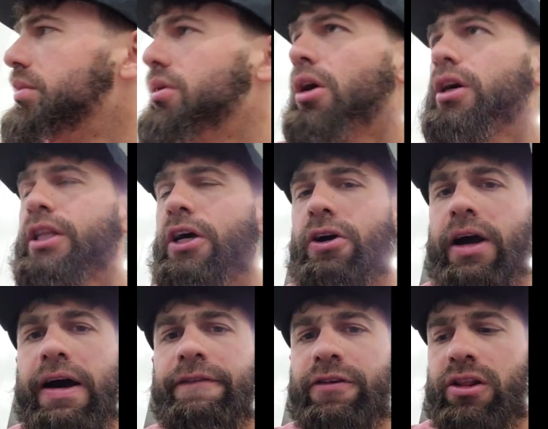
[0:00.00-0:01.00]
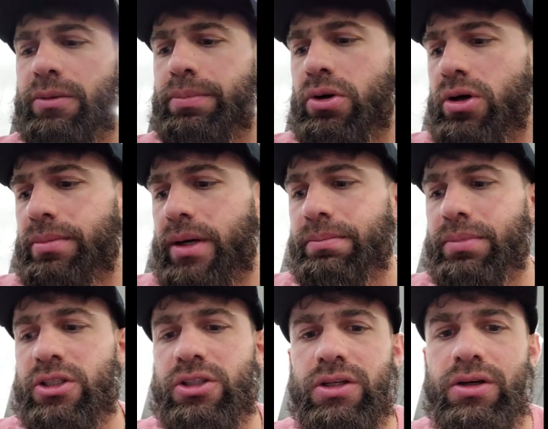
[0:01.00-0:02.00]
knocked out half of their Pokemon,
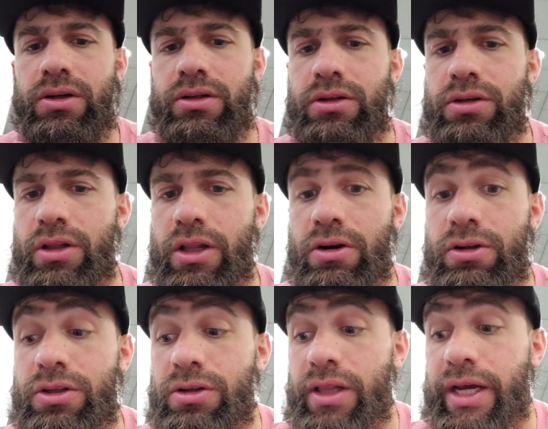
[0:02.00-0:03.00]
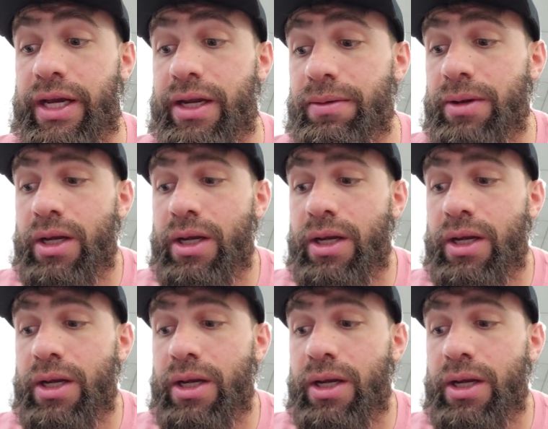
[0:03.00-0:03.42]
but still, too little too late.